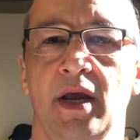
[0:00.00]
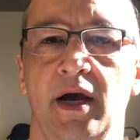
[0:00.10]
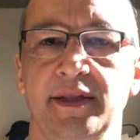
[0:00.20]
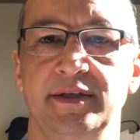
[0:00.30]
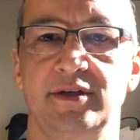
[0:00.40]

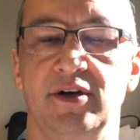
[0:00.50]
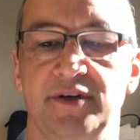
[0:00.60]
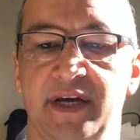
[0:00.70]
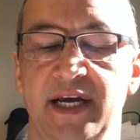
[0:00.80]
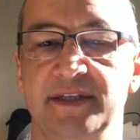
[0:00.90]
Hi, this is
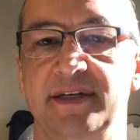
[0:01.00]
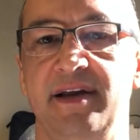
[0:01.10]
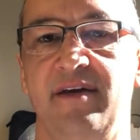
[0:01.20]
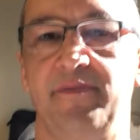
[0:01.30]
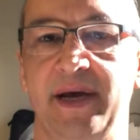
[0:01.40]
Dr.
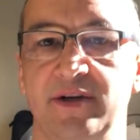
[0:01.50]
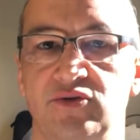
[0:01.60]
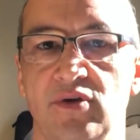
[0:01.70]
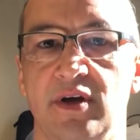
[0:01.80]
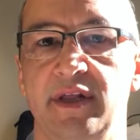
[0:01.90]
Castanet of Back
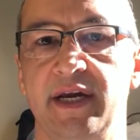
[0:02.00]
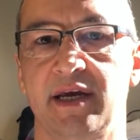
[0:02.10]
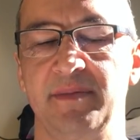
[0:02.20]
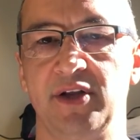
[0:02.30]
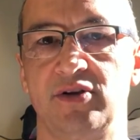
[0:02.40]
Strong Clinic.
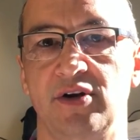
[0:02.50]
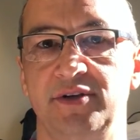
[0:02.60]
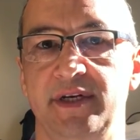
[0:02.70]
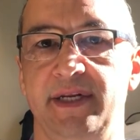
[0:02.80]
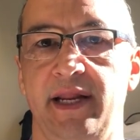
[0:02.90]
I'm going to talk
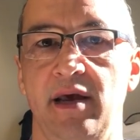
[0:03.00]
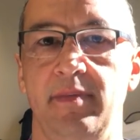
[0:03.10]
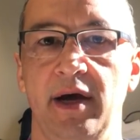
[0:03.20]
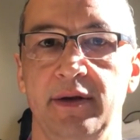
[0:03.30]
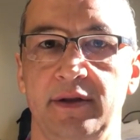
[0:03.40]
to you today
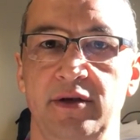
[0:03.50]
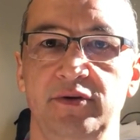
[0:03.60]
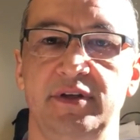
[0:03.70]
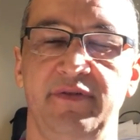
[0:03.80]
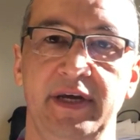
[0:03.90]
about the
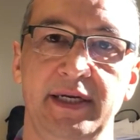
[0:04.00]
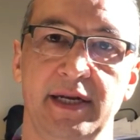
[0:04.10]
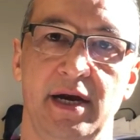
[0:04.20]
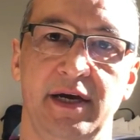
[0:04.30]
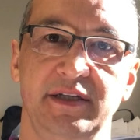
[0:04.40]
use of heat
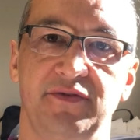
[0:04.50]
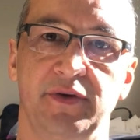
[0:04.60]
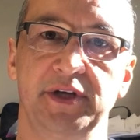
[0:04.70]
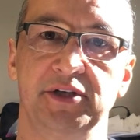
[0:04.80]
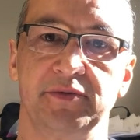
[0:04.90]
and ice for
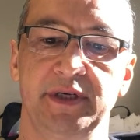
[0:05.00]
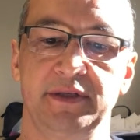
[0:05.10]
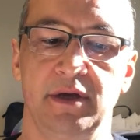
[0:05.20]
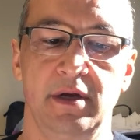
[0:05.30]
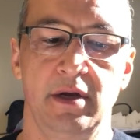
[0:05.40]

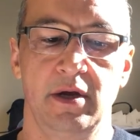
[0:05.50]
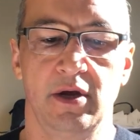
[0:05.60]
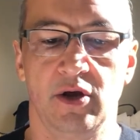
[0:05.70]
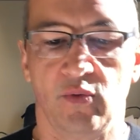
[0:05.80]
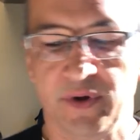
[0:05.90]
injuries.
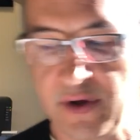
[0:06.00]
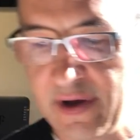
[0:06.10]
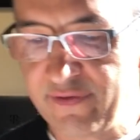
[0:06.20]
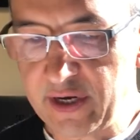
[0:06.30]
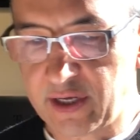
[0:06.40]
When you
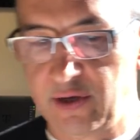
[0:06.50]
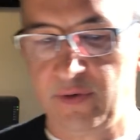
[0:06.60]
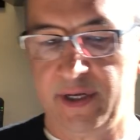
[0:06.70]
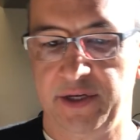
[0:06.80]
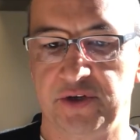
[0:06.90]
have an
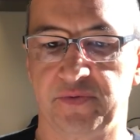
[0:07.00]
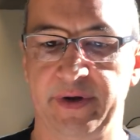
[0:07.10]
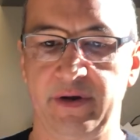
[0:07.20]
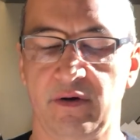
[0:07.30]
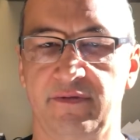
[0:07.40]
acute
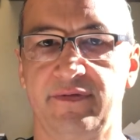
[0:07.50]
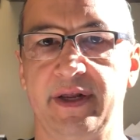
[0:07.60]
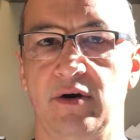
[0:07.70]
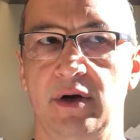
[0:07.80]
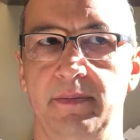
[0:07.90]
injury or
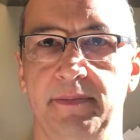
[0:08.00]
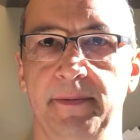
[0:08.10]
flare-up,